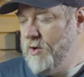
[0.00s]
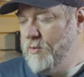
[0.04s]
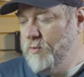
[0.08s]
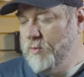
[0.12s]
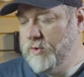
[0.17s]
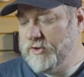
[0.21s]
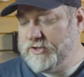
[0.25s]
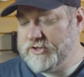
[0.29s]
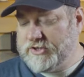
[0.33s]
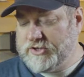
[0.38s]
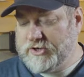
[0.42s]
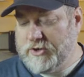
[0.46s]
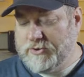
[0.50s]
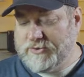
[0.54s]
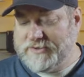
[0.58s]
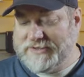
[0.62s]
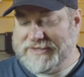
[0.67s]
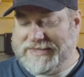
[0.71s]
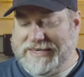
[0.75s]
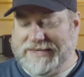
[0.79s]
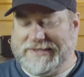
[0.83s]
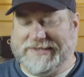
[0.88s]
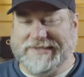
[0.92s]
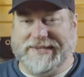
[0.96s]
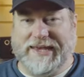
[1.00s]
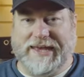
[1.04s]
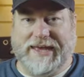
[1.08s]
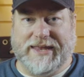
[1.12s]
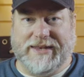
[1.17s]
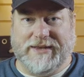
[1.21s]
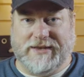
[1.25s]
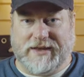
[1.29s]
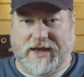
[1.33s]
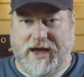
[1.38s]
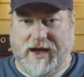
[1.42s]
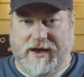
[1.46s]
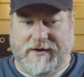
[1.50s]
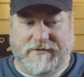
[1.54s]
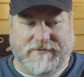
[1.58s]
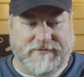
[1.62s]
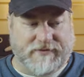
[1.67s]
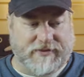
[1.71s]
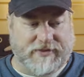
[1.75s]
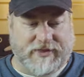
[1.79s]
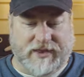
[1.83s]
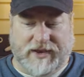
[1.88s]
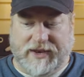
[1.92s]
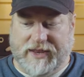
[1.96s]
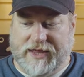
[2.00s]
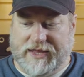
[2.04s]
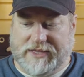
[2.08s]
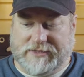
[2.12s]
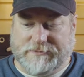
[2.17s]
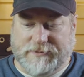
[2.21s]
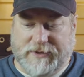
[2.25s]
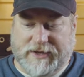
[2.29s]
We'll just use this end of the lens